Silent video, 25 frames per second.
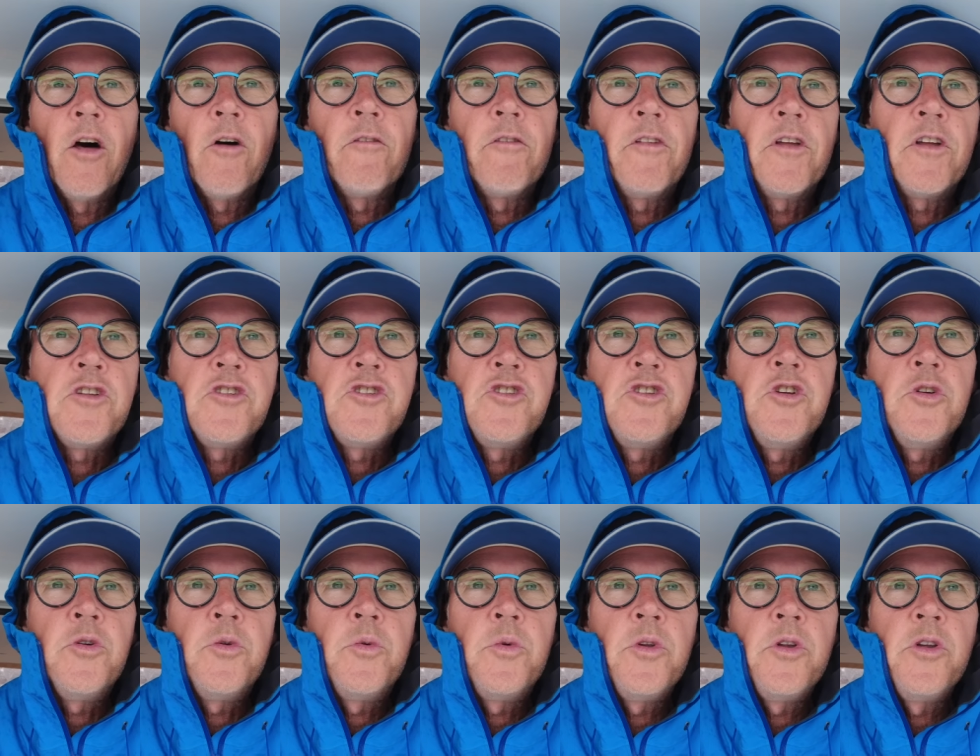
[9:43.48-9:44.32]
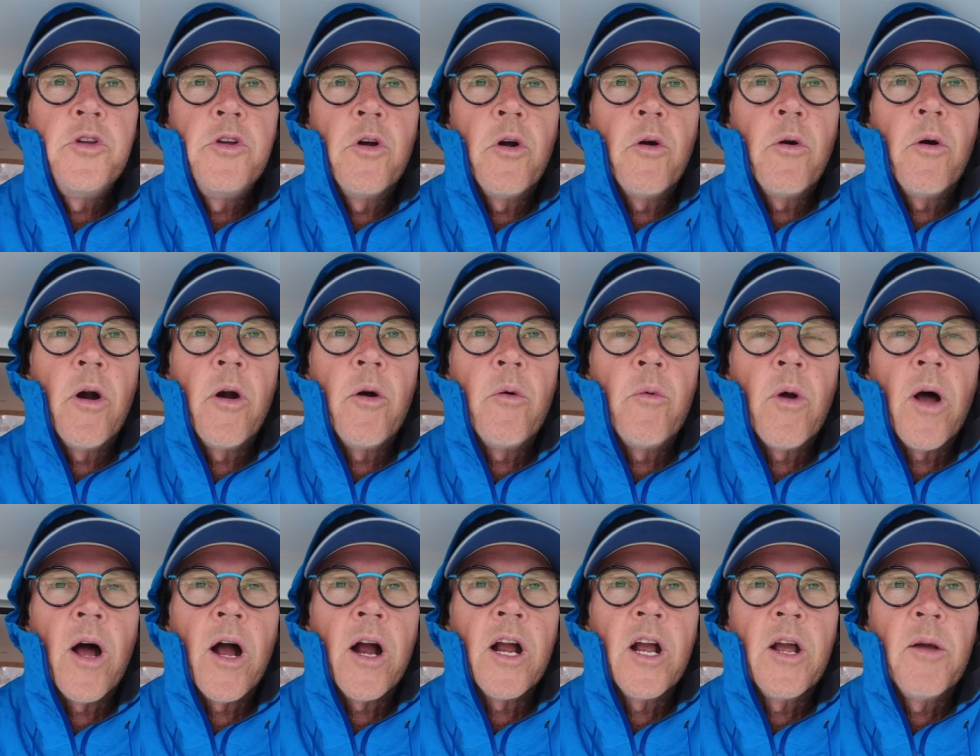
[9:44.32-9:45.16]
of the junior
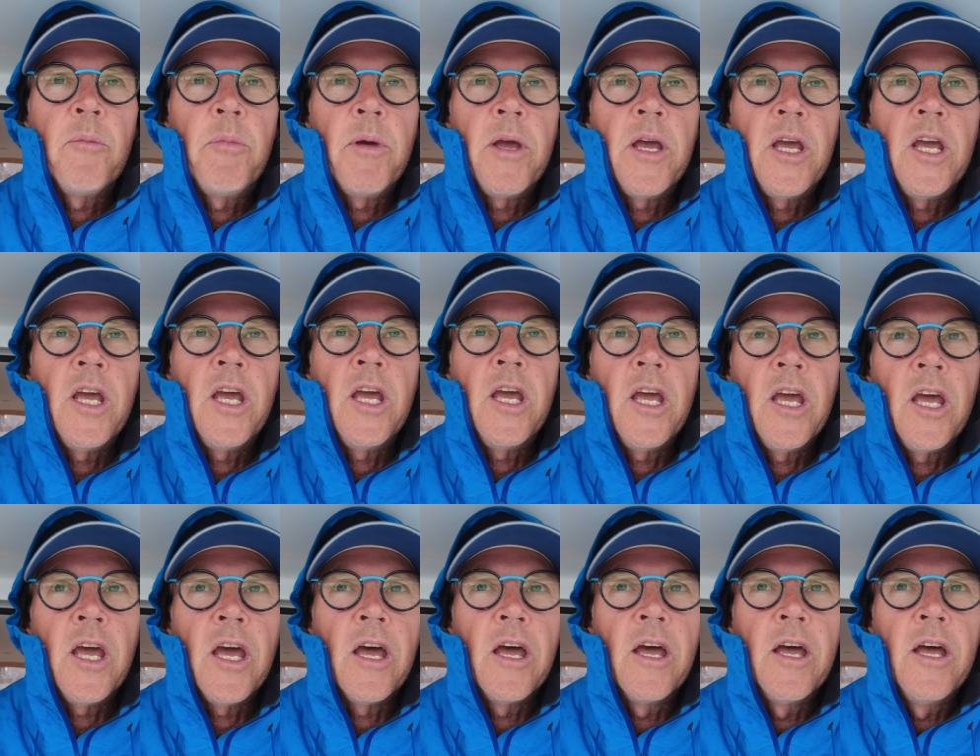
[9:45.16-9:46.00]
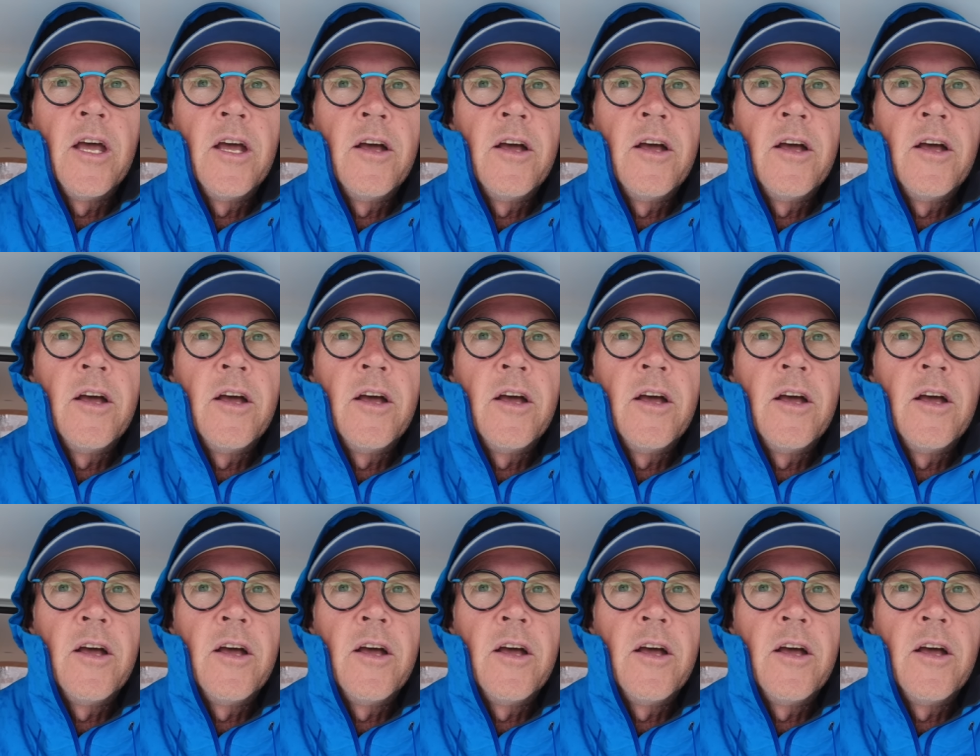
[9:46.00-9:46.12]
rugby